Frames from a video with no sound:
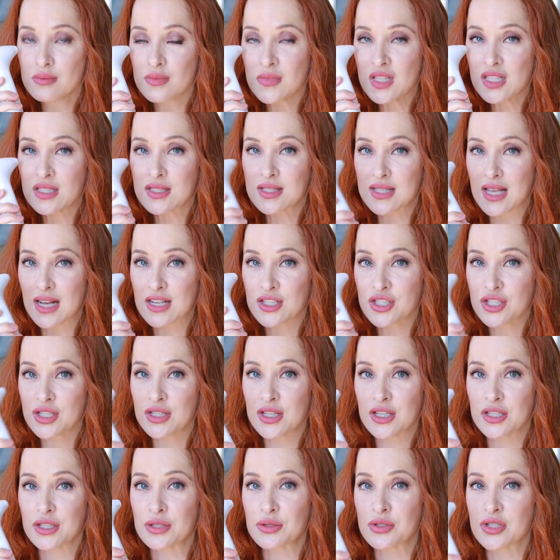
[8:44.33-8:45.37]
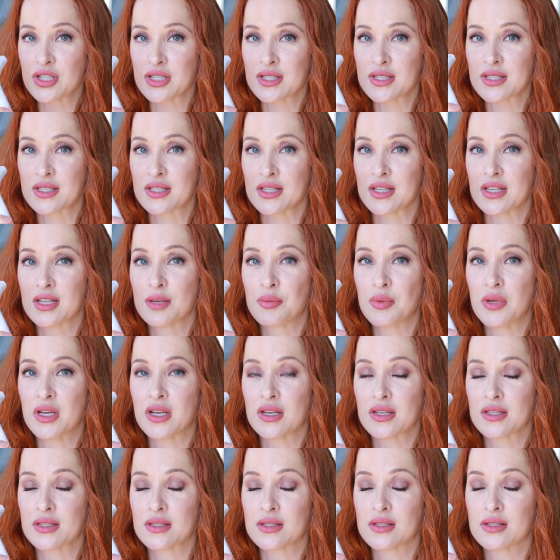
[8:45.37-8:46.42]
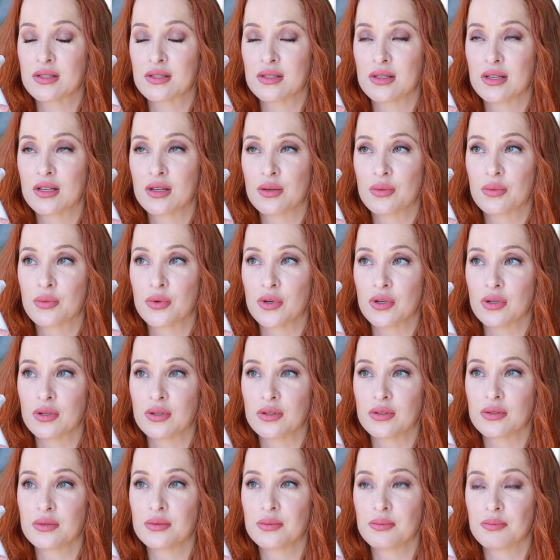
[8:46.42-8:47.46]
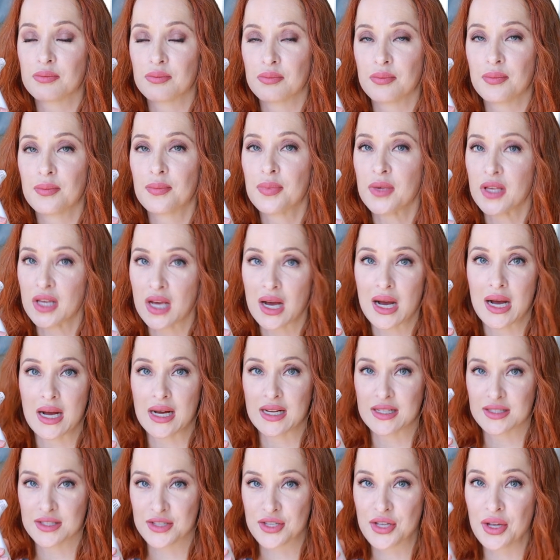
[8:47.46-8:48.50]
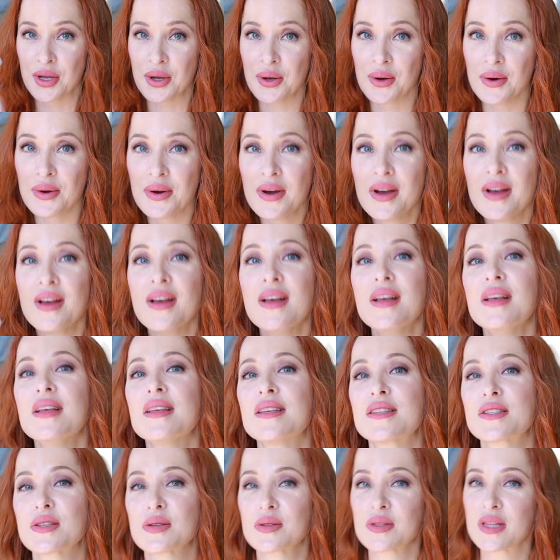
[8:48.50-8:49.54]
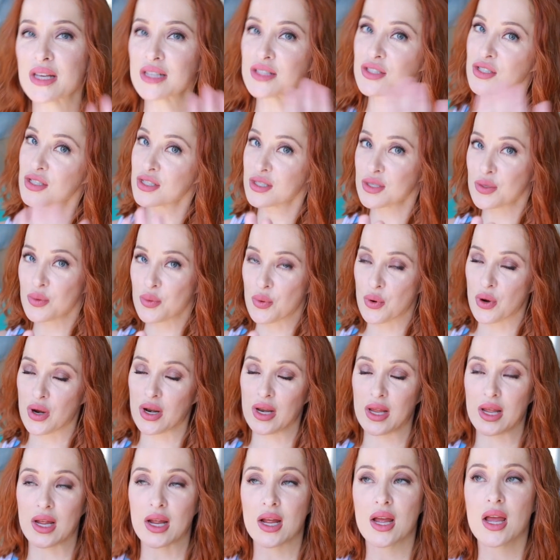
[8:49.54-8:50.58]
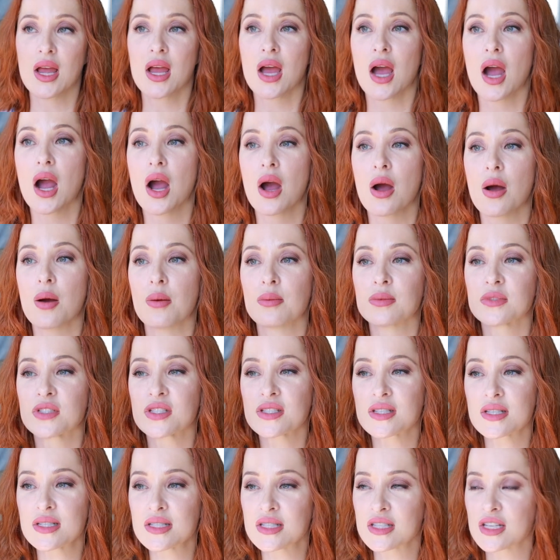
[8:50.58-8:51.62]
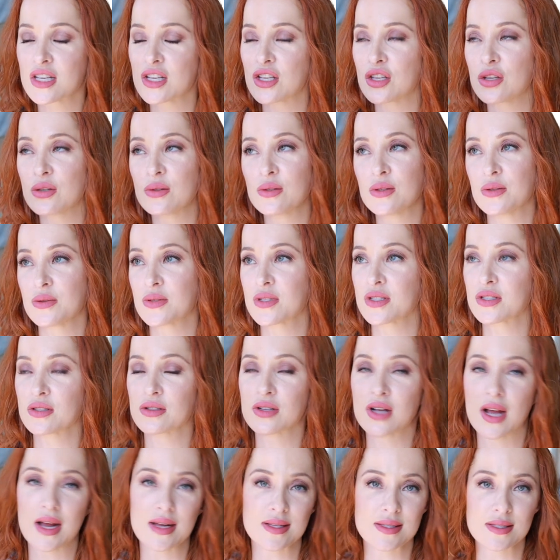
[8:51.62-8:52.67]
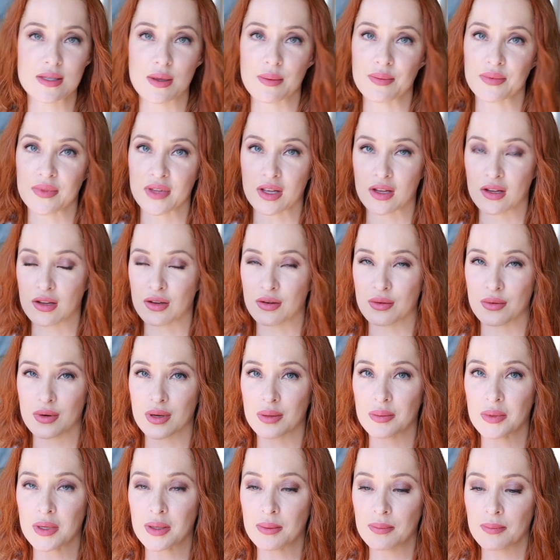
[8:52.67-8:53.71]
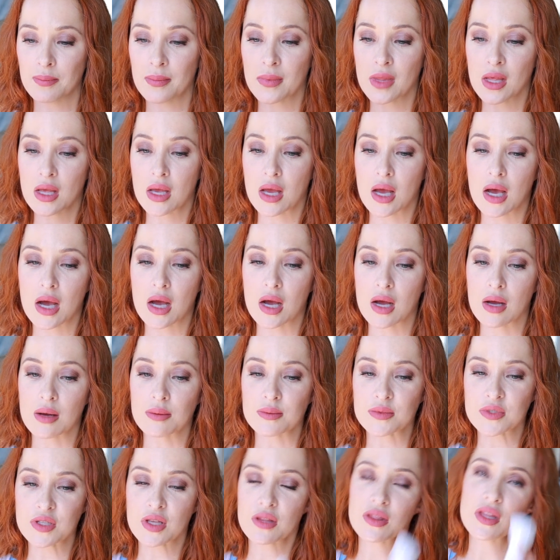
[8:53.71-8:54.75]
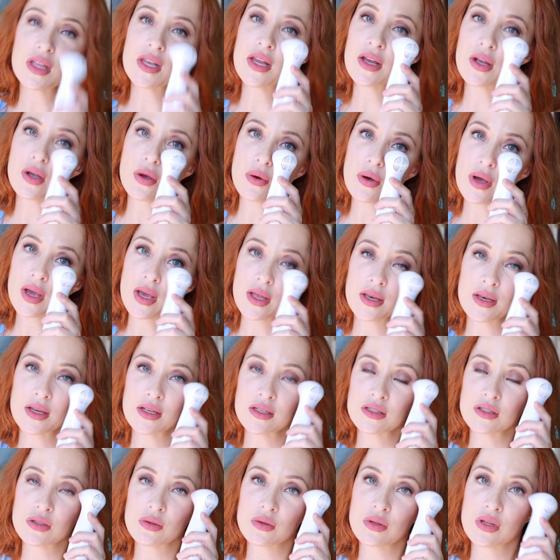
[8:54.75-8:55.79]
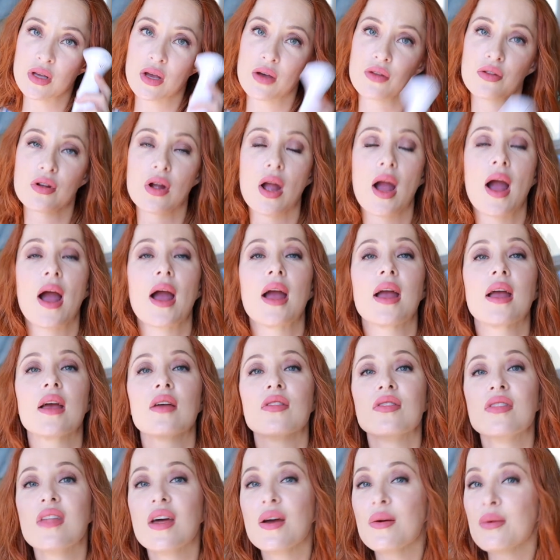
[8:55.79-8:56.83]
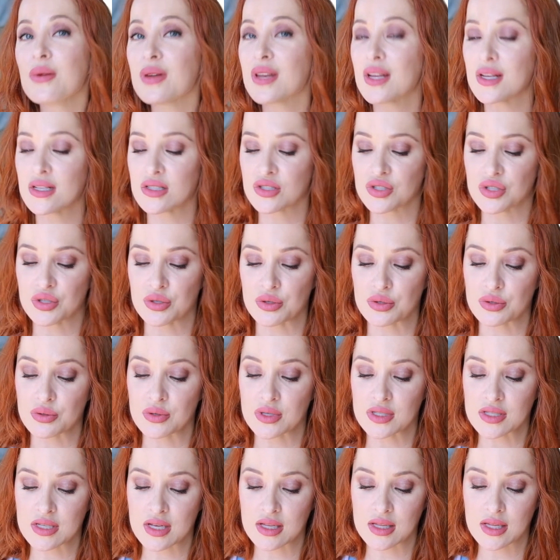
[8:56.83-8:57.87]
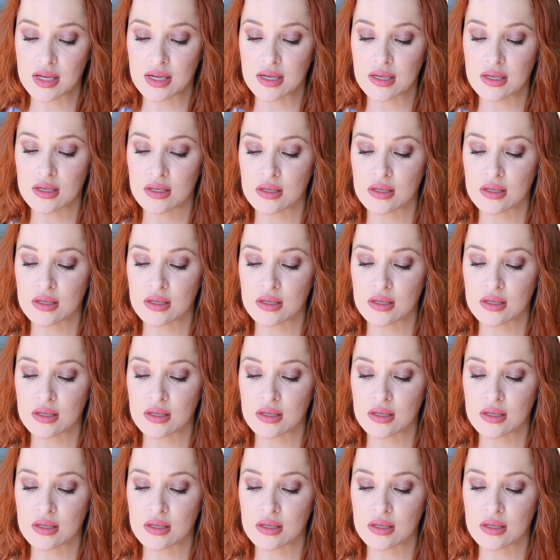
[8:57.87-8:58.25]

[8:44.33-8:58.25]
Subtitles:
section that you just did because it will be hot. So that's just a warning. Just continue, you still got something, you know what I mean? And then I go ahead and I do the other eye, and then what I do is I like